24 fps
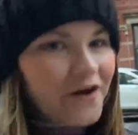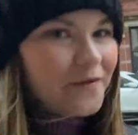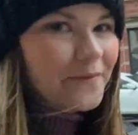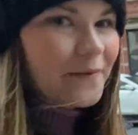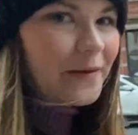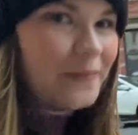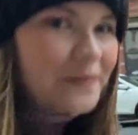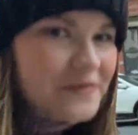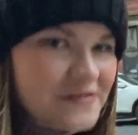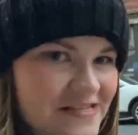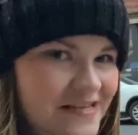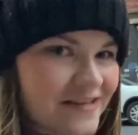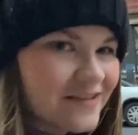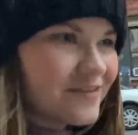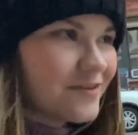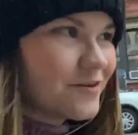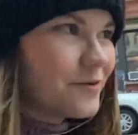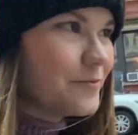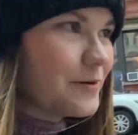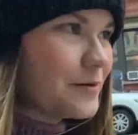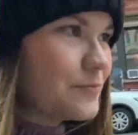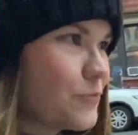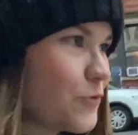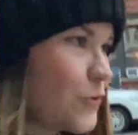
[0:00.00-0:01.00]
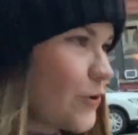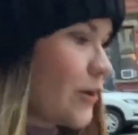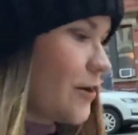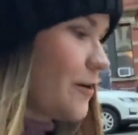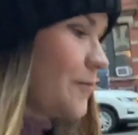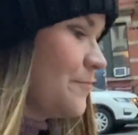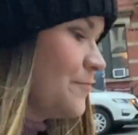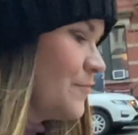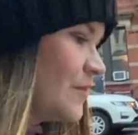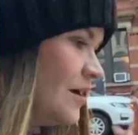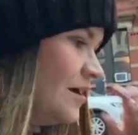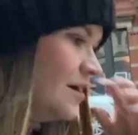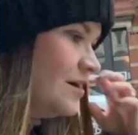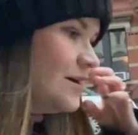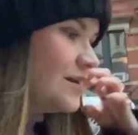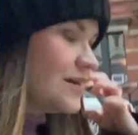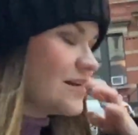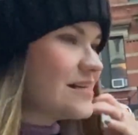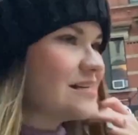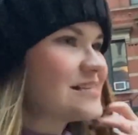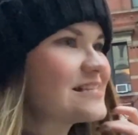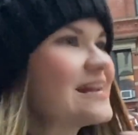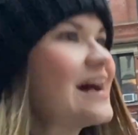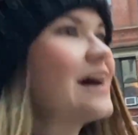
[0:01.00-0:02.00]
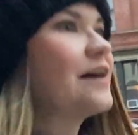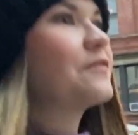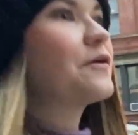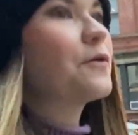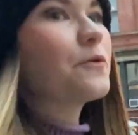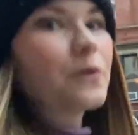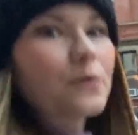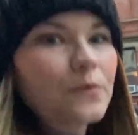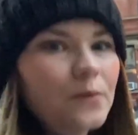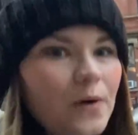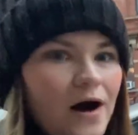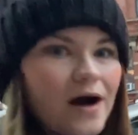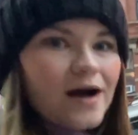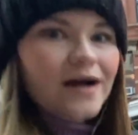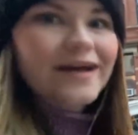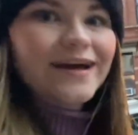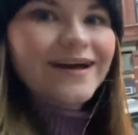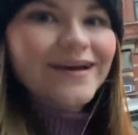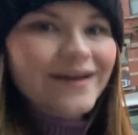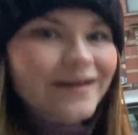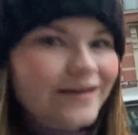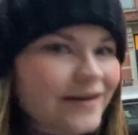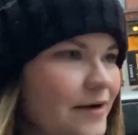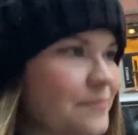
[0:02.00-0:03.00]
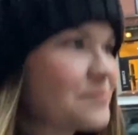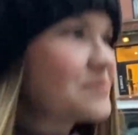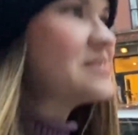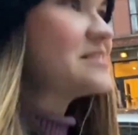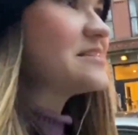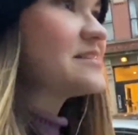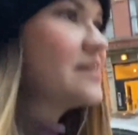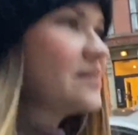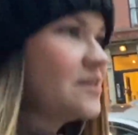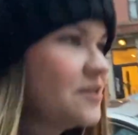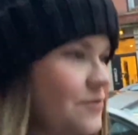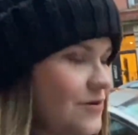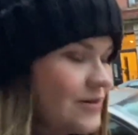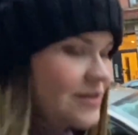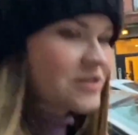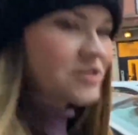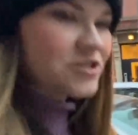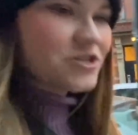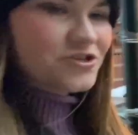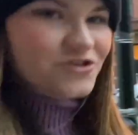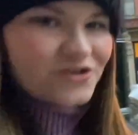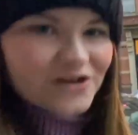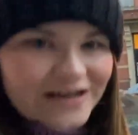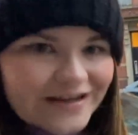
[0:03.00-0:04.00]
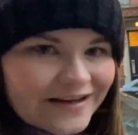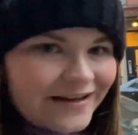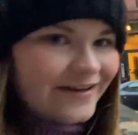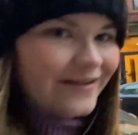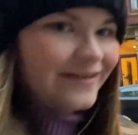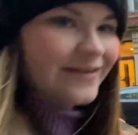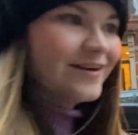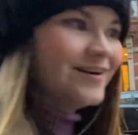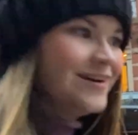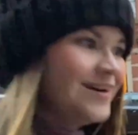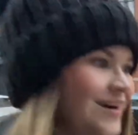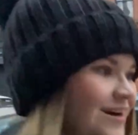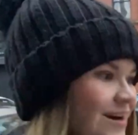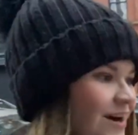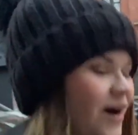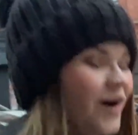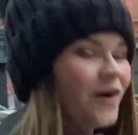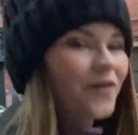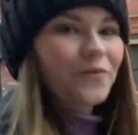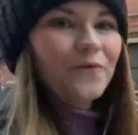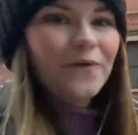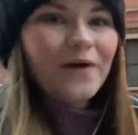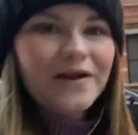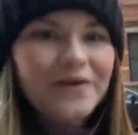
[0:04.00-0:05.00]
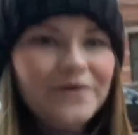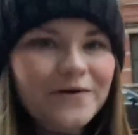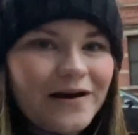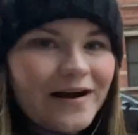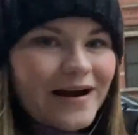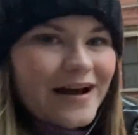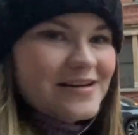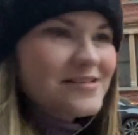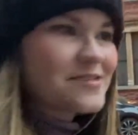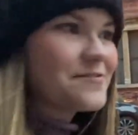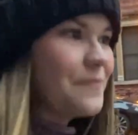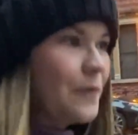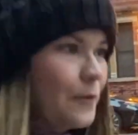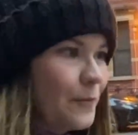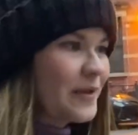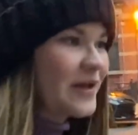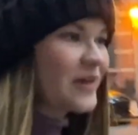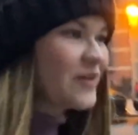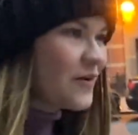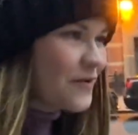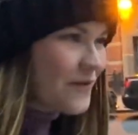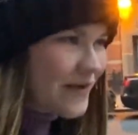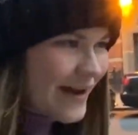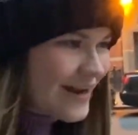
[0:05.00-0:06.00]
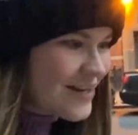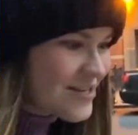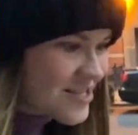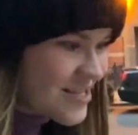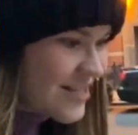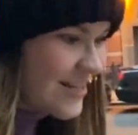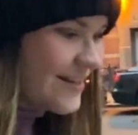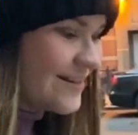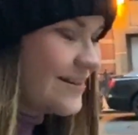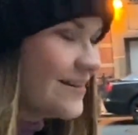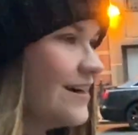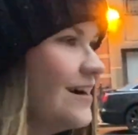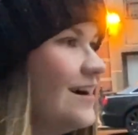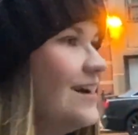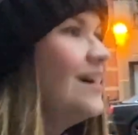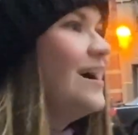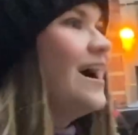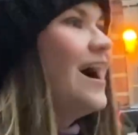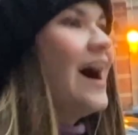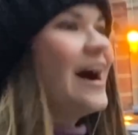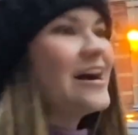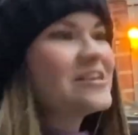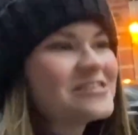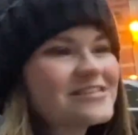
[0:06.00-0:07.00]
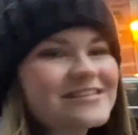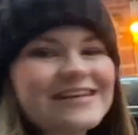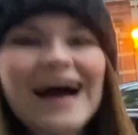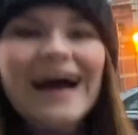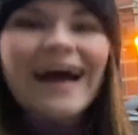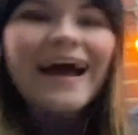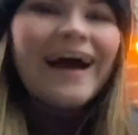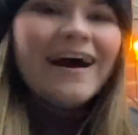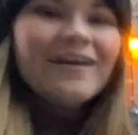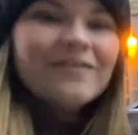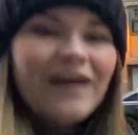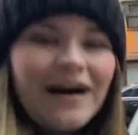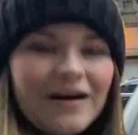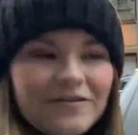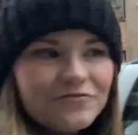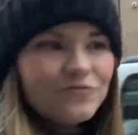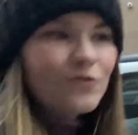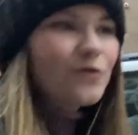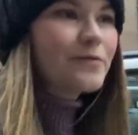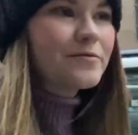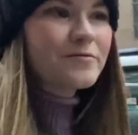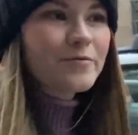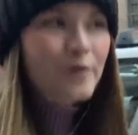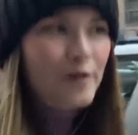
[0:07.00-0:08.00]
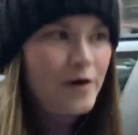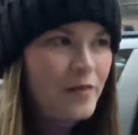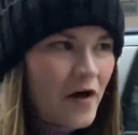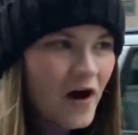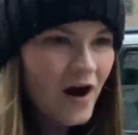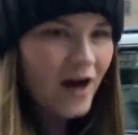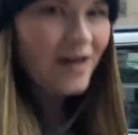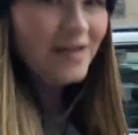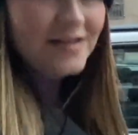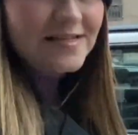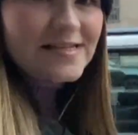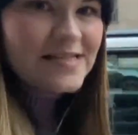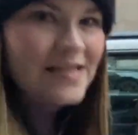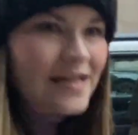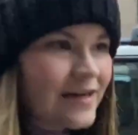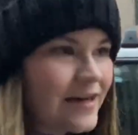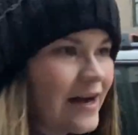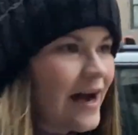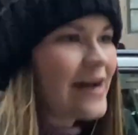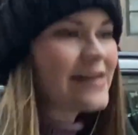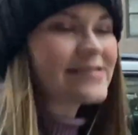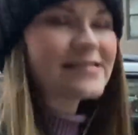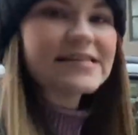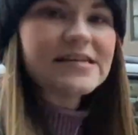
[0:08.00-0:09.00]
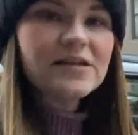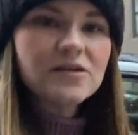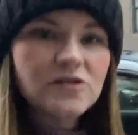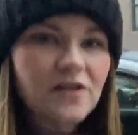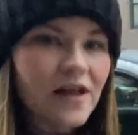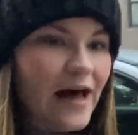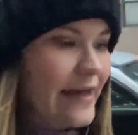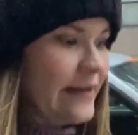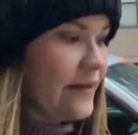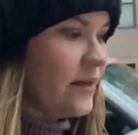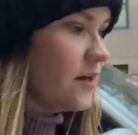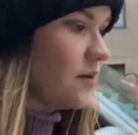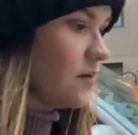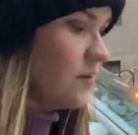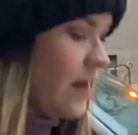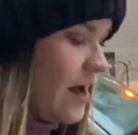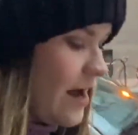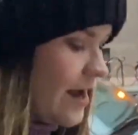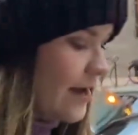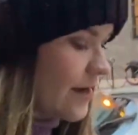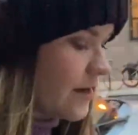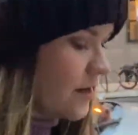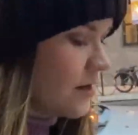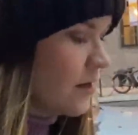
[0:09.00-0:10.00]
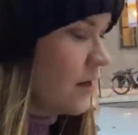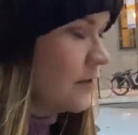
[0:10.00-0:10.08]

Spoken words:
about this a little bit more, because now that we're walking and I'm continuing to drink it on the way to our next filming location, I've formed more thoughts. I still like it a lot.